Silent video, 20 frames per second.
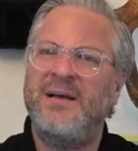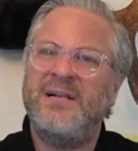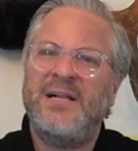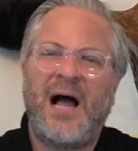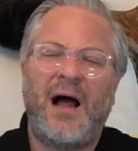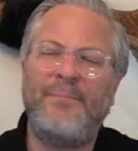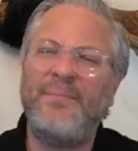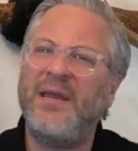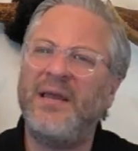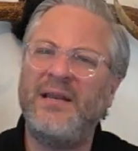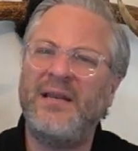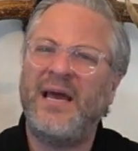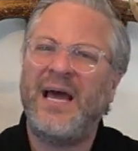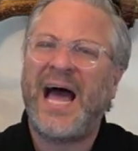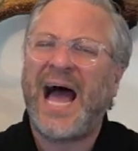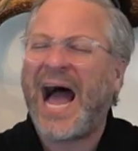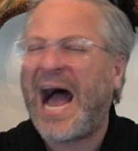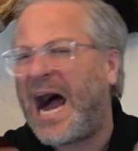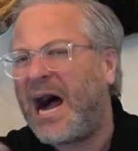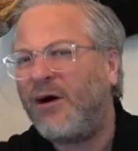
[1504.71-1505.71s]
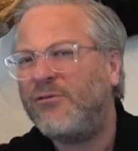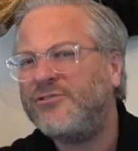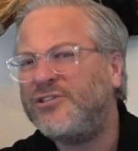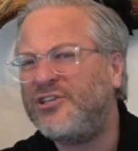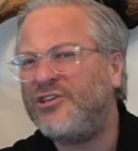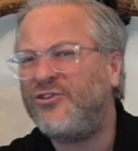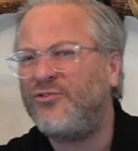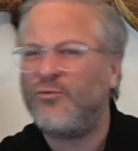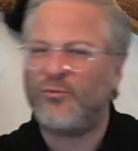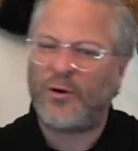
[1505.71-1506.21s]
I mean, how do
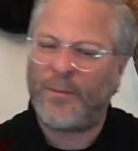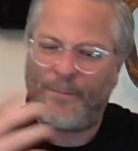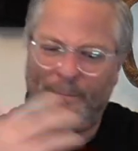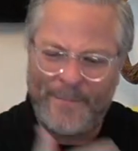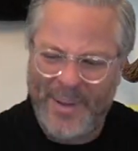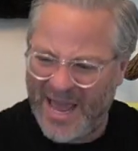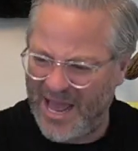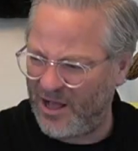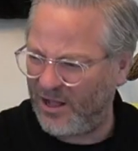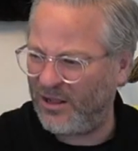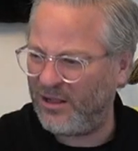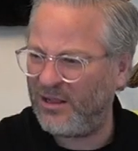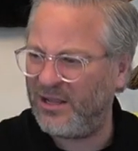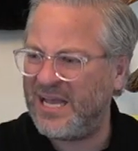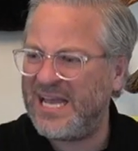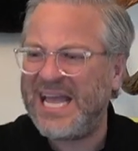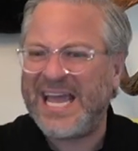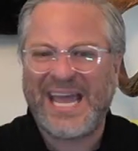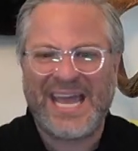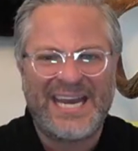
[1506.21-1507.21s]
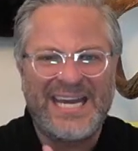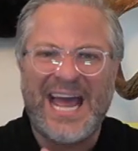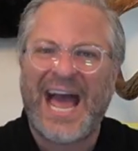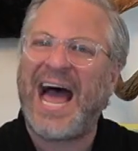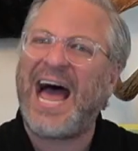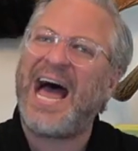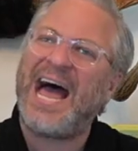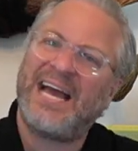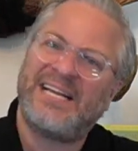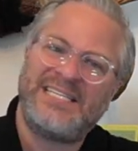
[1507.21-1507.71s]
you rebel and
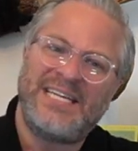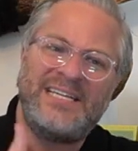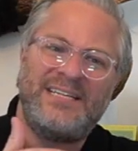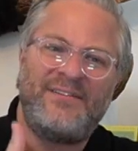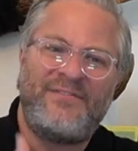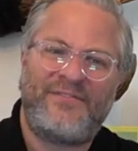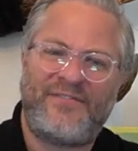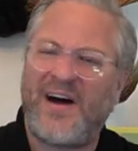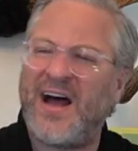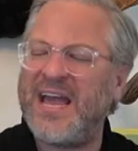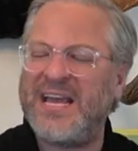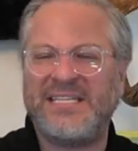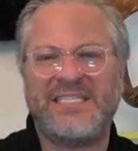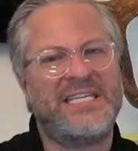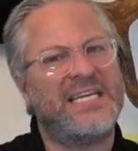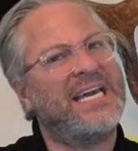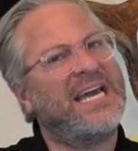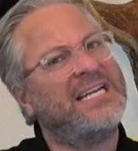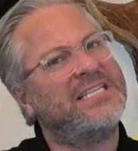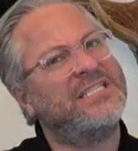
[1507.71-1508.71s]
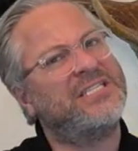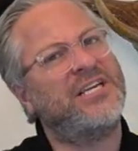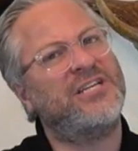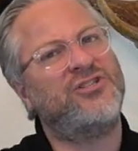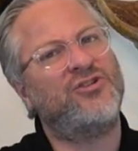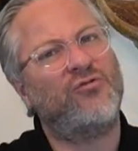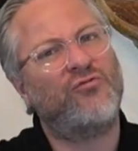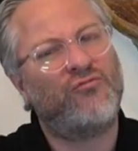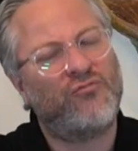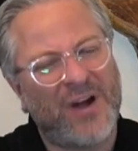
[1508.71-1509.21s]
act in defiance against
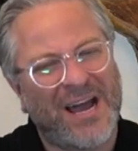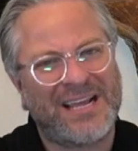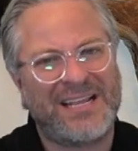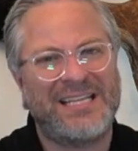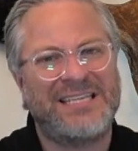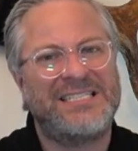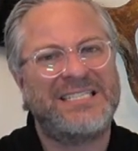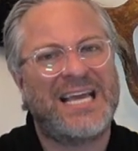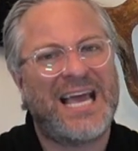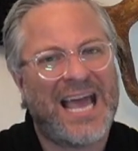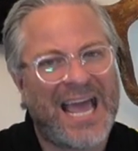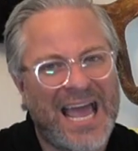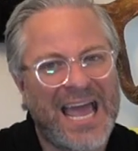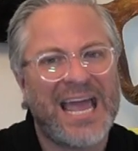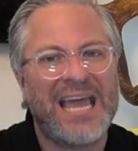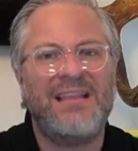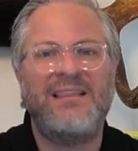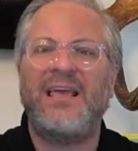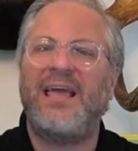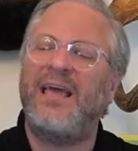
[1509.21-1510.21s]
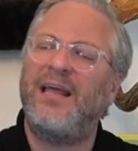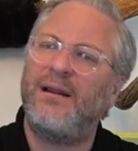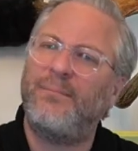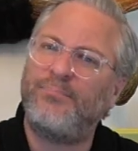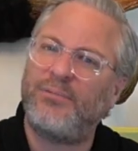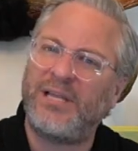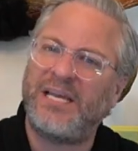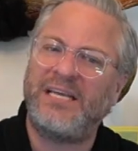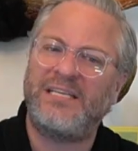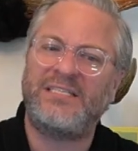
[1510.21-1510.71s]
such reckless hate in a
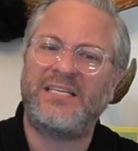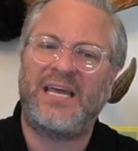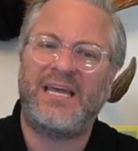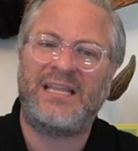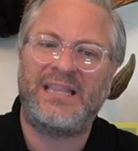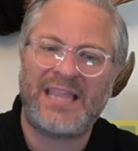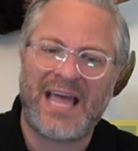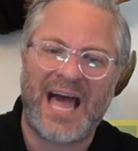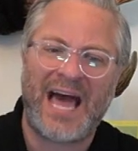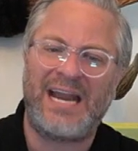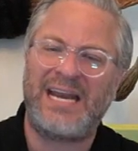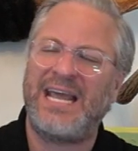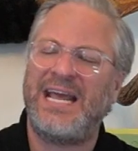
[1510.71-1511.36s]
place like that,